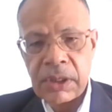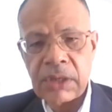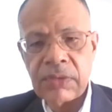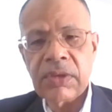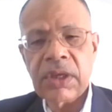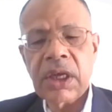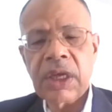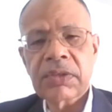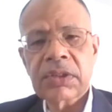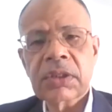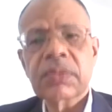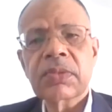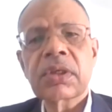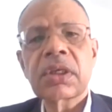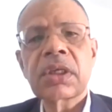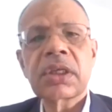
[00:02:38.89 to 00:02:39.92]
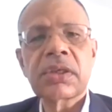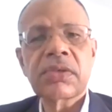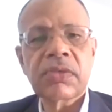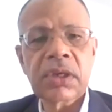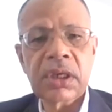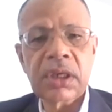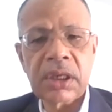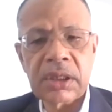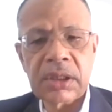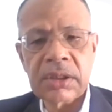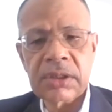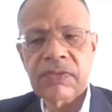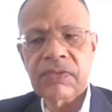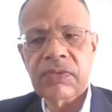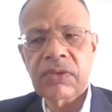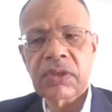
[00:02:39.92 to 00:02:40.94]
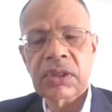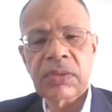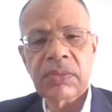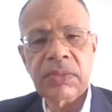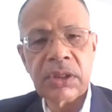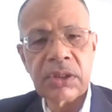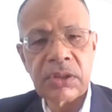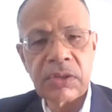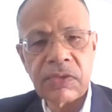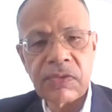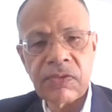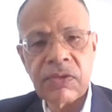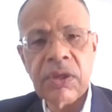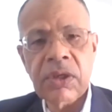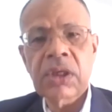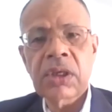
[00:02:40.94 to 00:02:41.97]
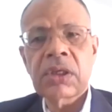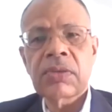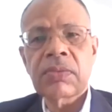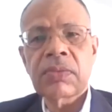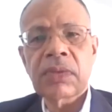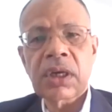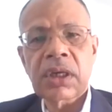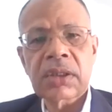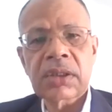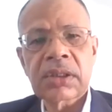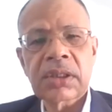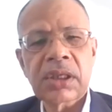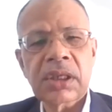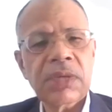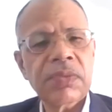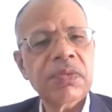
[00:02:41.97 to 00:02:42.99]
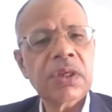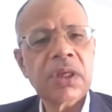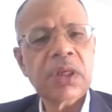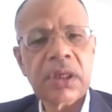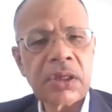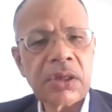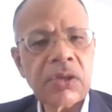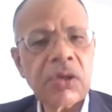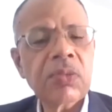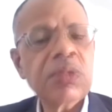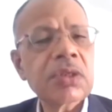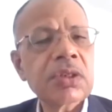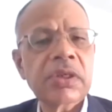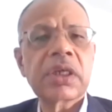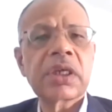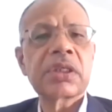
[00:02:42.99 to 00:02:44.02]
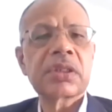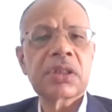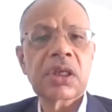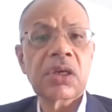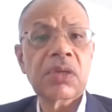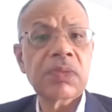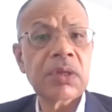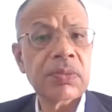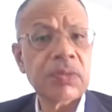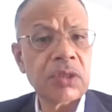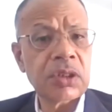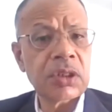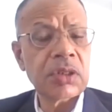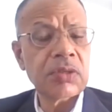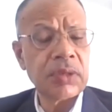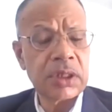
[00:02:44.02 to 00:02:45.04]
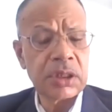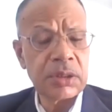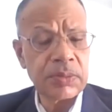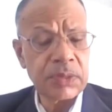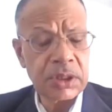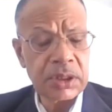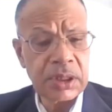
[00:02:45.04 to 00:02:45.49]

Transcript: And we have some early readings for the month of March and April, and global trade is down by more than 20%.